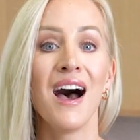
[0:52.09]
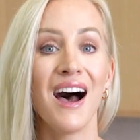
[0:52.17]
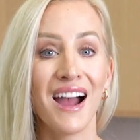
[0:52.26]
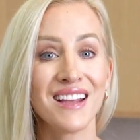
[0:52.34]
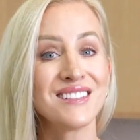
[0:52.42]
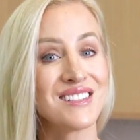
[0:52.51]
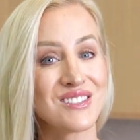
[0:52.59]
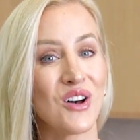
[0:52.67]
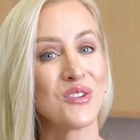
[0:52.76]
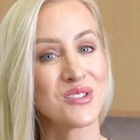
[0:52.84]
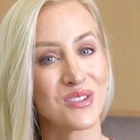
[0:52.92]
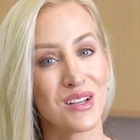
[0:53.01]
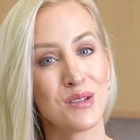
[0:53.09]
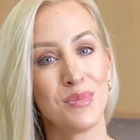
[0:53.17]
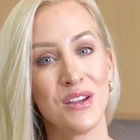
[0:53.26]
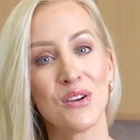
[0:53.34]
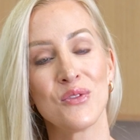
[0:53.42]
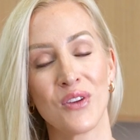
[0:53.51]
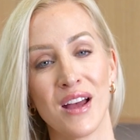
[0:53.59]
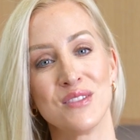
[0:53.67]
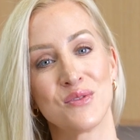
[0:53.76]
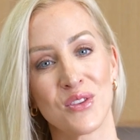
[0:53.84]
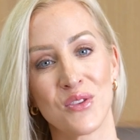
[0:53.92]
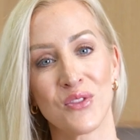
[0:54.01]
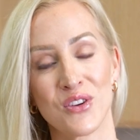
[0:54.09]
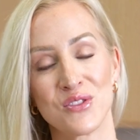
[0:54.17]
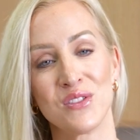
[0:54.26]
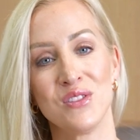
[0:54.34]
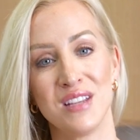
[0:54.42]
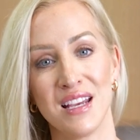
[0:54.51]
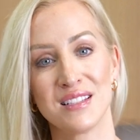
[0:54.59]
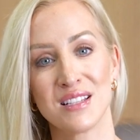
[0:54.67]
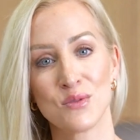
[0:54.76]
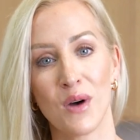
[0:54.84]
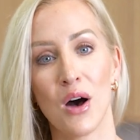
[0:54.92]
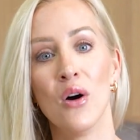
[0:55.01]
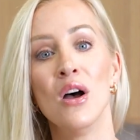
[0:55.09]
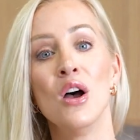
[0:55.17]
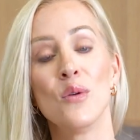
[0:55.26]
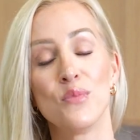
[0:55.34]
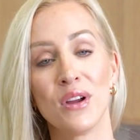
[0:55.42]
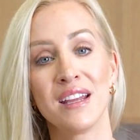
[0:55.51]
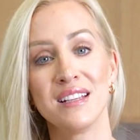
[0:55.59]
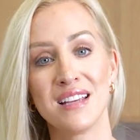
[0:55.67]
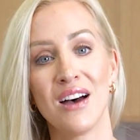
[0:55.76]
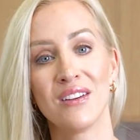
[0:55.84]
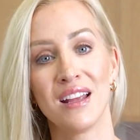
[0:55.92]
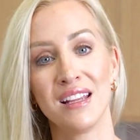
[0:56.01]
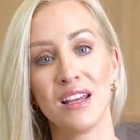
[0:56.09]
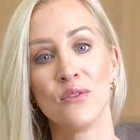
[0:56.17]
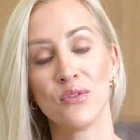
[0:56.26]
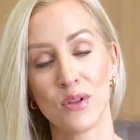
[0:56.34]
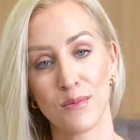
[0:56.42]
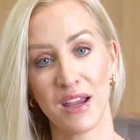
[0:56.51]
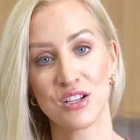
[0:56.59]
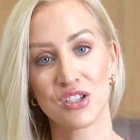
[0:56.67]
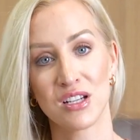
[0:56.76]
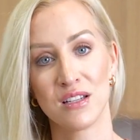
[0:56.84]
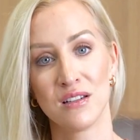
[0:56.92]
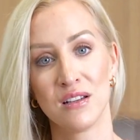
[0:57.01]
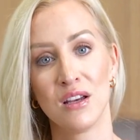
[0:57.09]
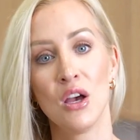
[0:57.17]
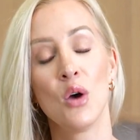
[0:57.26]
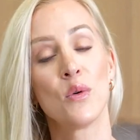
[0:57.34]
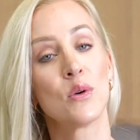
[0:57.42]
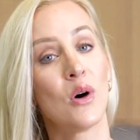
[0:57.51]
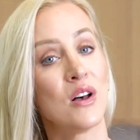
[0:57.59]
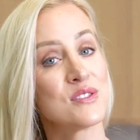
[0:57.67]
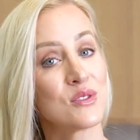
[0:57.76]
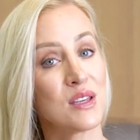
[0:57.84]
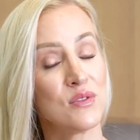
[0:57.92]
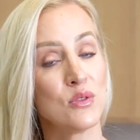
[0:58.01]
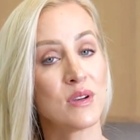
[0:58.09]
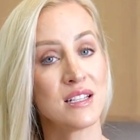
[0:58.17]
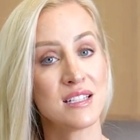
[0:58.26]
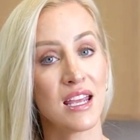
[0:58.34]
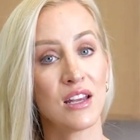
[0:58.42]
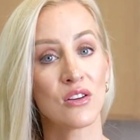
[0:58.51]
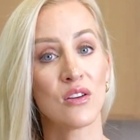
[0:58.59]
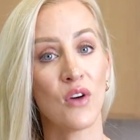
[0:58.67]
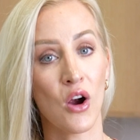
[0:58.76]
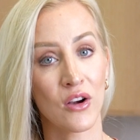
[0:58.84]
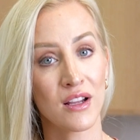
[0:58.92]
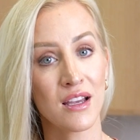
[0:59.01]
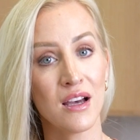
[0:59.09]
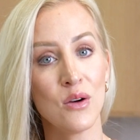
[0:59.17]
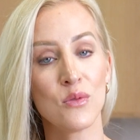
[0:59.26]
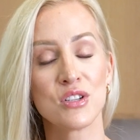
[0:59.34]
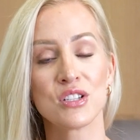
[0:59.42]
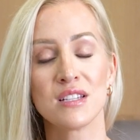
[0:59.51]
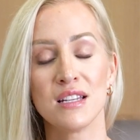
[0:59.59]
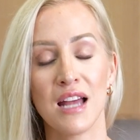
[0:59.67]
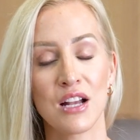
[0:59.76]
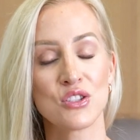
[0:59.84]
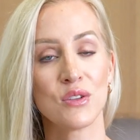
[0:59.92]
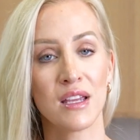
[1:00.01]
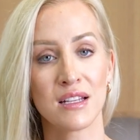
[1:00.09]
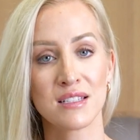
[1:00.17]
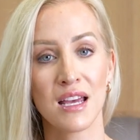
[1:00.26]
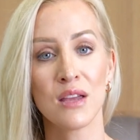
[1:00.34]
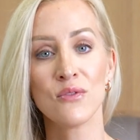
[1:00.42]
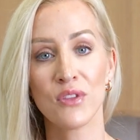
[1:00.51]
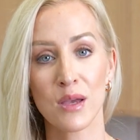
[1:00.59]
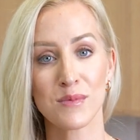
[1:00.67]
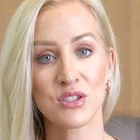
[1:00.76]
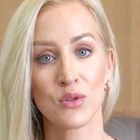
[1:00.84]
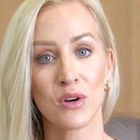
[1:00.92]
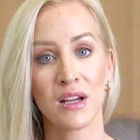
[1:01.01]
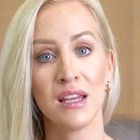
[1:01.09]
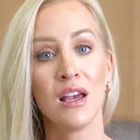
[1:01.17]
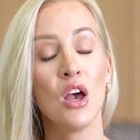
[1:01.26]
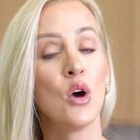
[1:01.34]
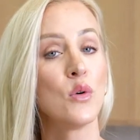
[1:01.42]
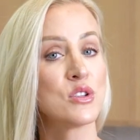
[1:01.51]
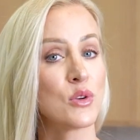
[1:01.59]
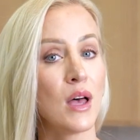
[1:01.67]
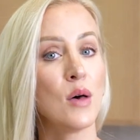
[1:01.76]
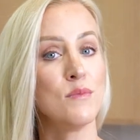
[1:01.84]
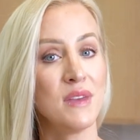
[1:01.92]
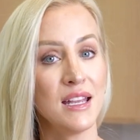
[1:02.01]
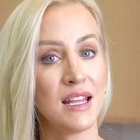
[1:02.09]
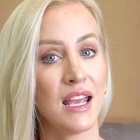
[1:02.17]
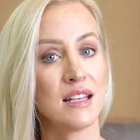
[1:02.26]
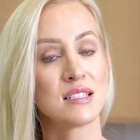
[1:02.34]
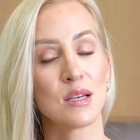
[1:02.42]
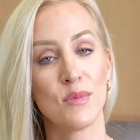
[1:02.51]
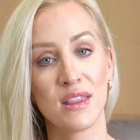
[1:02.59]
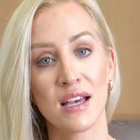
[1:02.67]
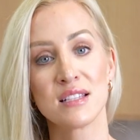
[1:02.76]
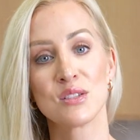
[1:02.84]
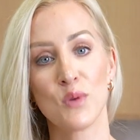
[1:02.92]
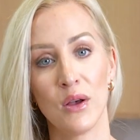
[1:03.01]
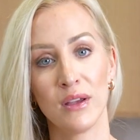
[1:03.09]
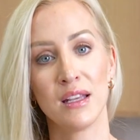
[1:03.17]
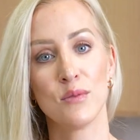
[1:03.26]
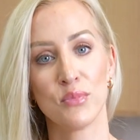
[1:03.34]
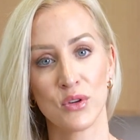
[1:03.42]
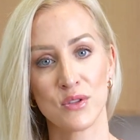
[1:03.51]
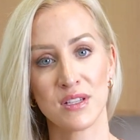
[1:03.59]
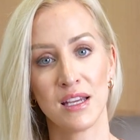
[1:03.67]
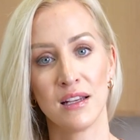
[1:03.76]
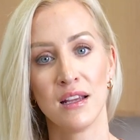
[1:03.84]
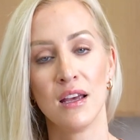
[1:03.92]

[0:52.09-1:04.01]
Ice is also going to be your friends for the first few days as well, bringing down any inflammation. We will also give you a container of arnica, which is a natural anti-inflammatory, which will help mitigate some of that swelling and bruising.